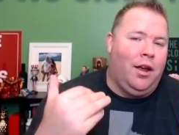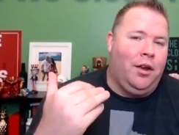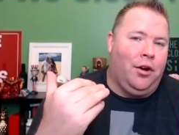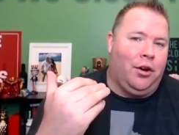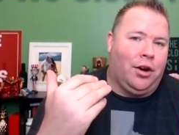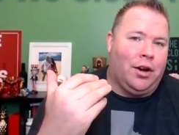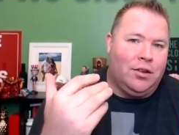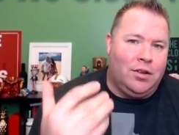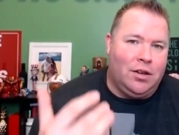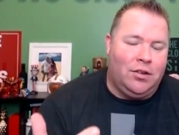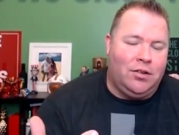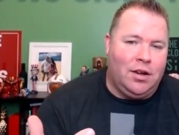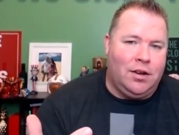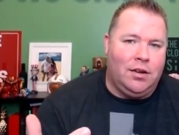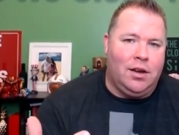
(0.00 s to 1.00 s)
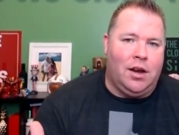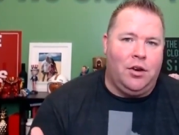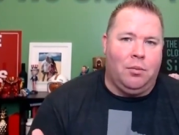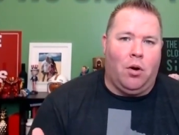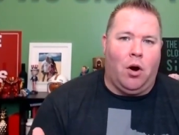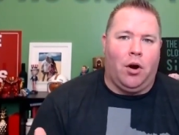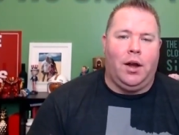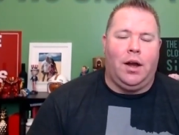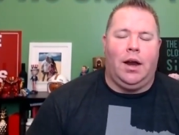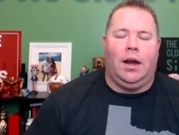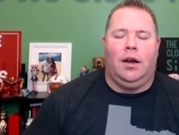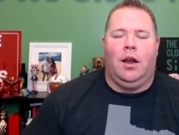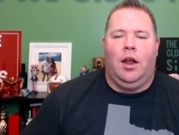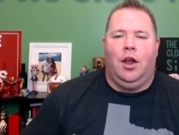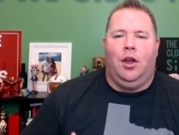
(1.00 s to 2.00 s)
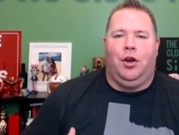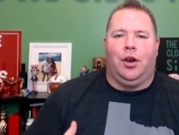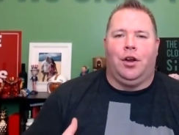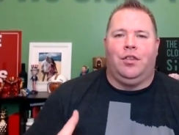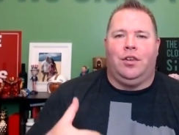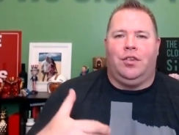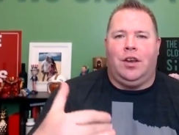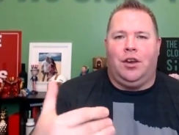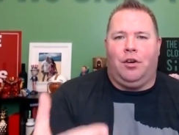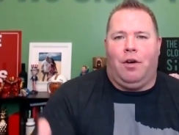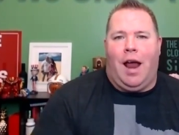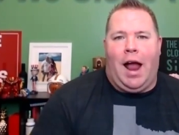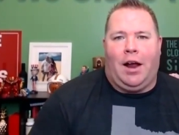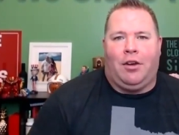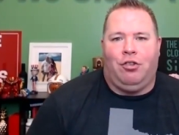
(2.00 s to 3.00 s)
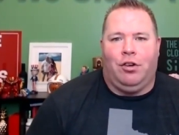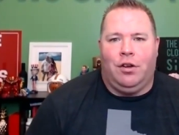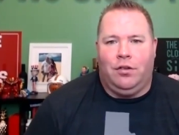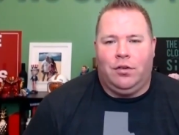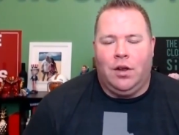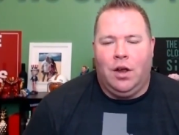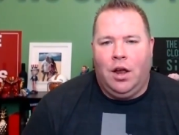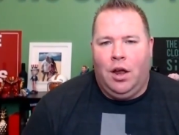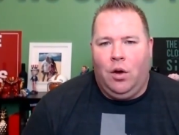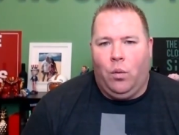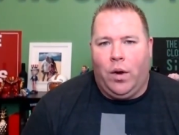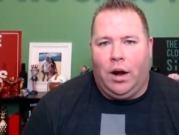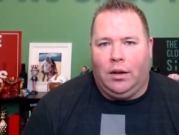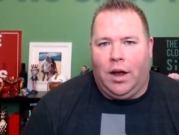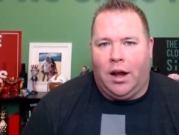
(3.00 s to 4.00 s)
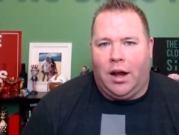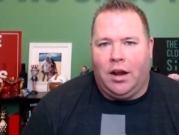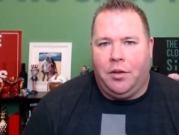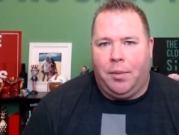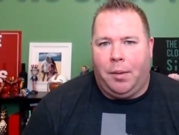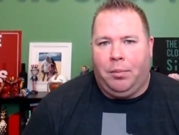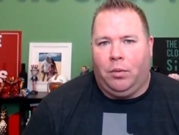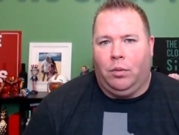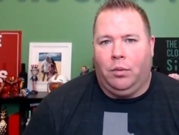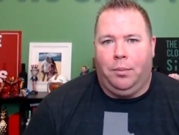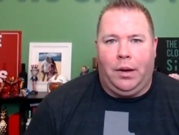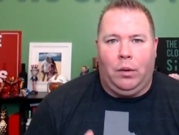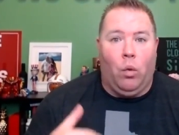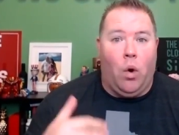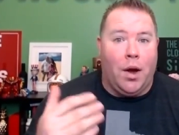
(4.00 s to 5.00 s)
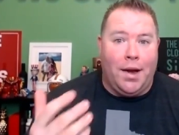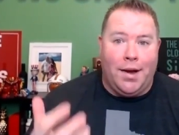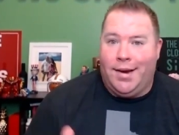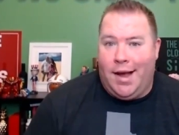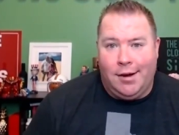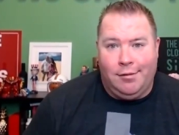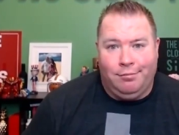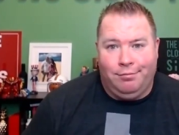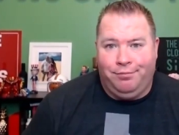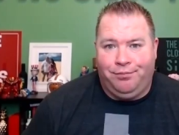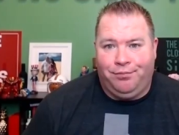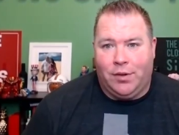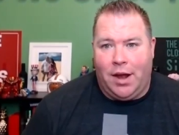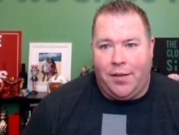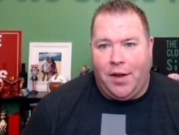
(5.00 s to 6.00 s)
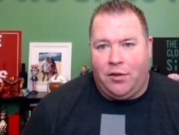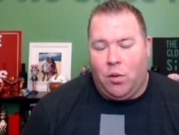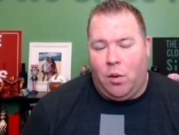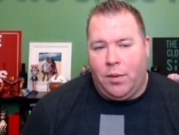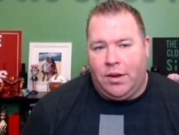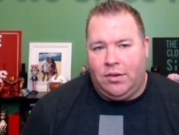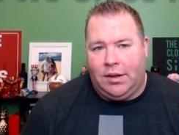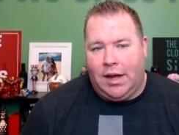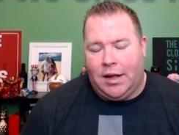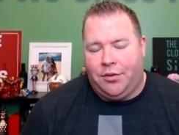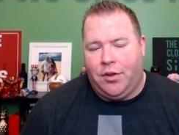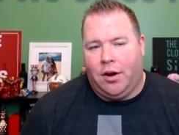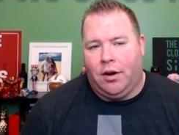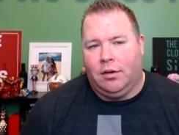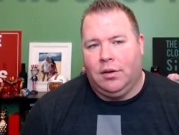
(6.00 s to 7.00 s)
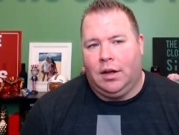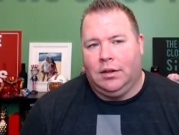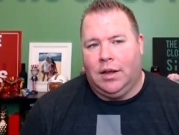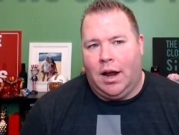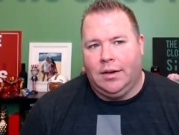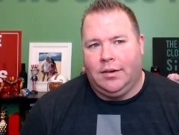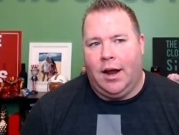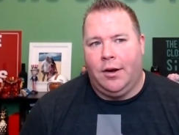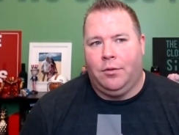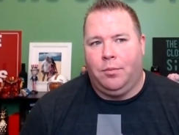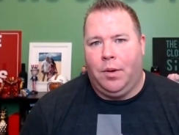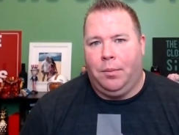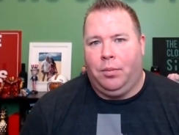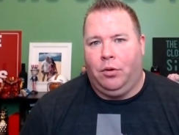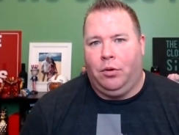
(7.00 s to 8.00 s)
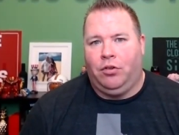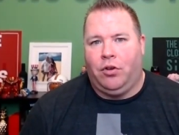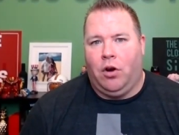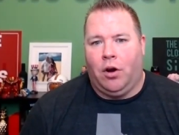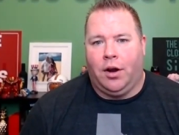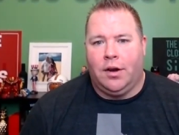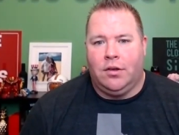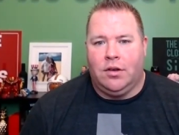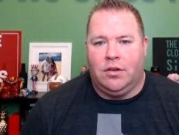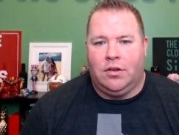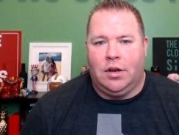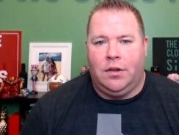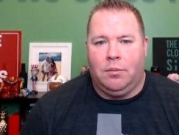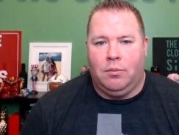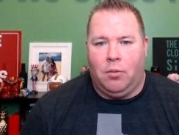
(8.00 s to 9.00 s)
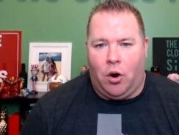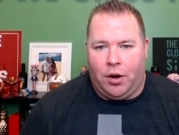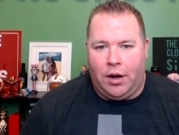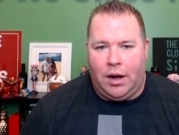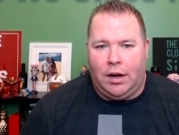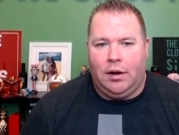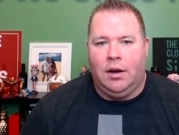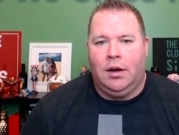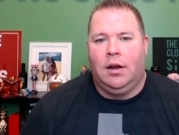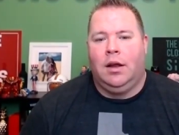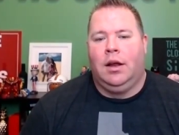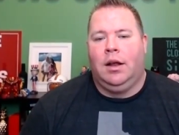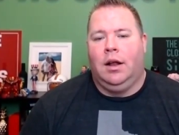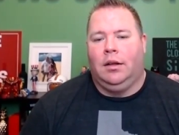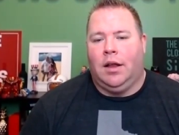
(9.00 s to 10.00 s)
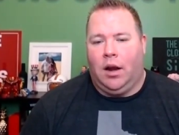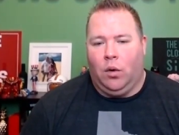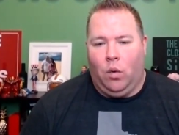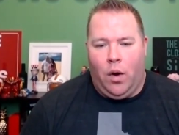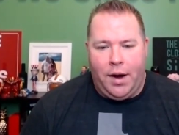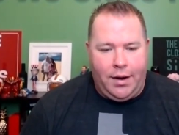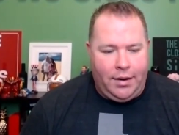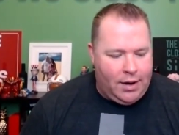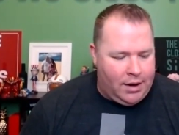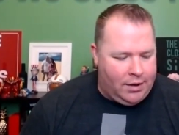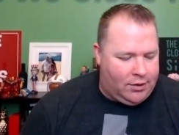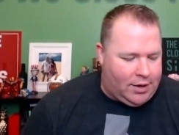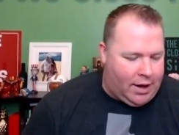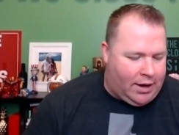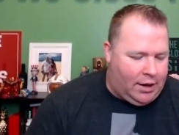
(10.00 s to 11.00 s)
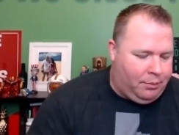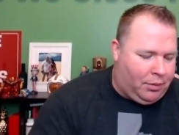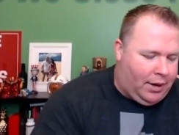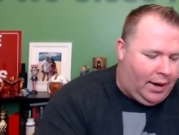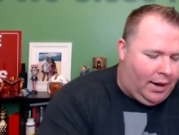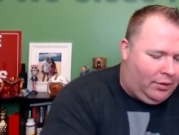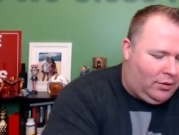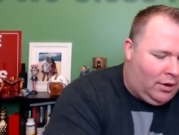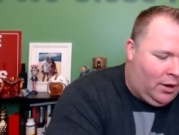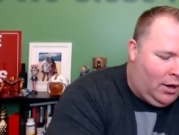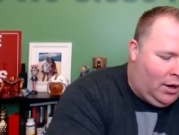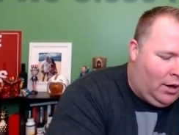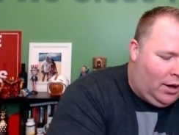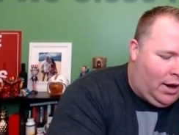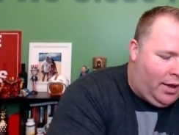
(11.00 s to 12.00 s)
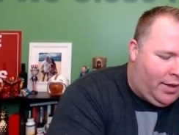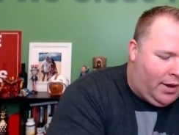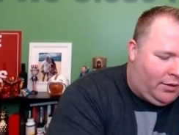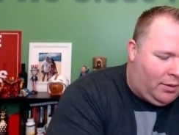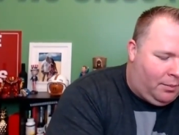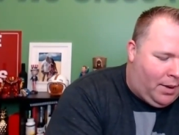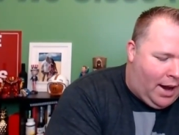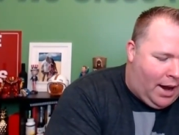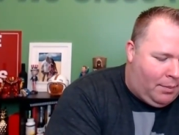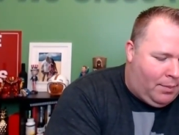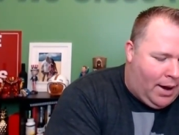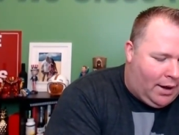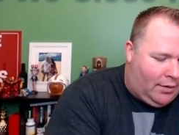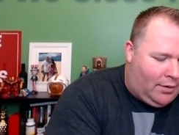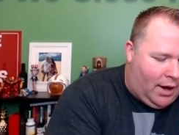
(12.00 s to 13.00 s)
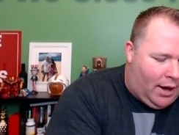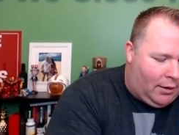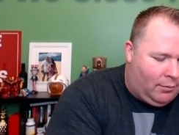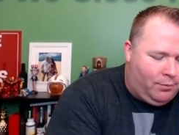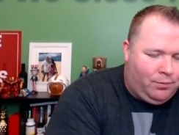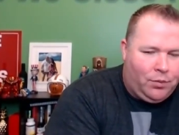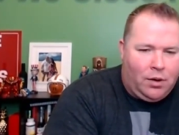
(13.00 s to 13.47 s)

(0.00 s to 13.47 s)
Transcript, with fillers: you're consistent in your marketing, you're consistent in your actions when a lot of other people will be one and done. And that's what we see out there a lot of times. People just aren't consistent in their marketing. A lot of one and done's taking place, and that's a bad, bad thing.